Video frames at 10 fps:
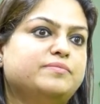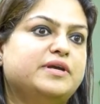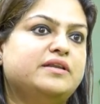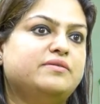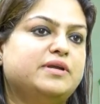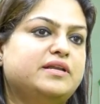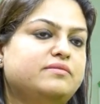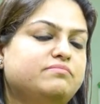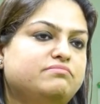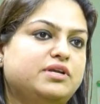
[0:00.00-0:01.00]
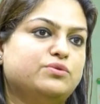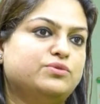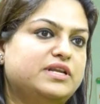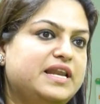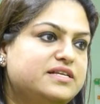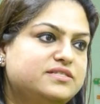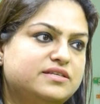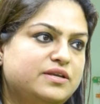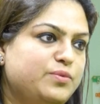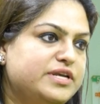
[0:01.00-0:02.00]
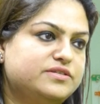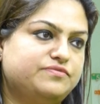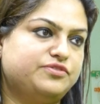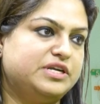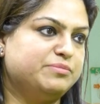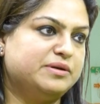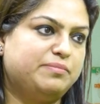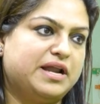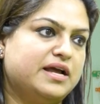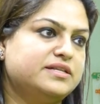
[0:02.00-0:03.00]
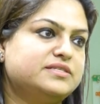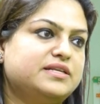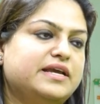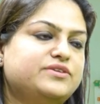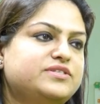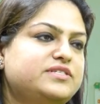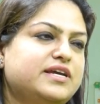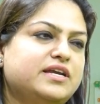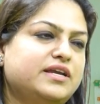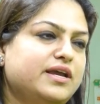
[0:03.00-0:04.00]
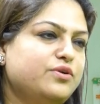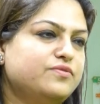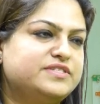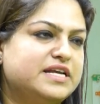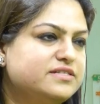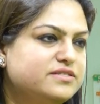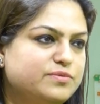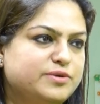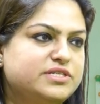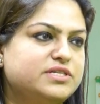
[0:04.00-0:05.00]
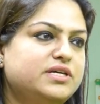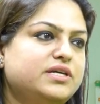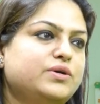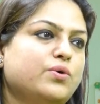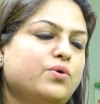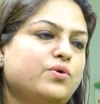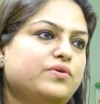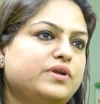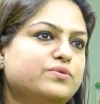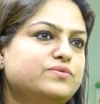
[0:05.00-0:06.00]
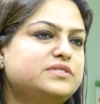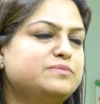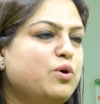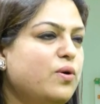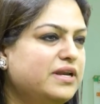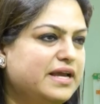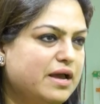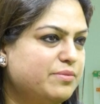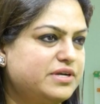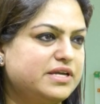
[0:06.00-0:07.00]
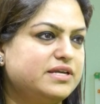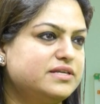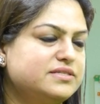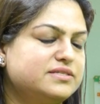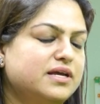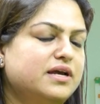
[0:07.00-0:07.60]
in the less invasive treatment plans, like just taking care of sensitivity or small cavities.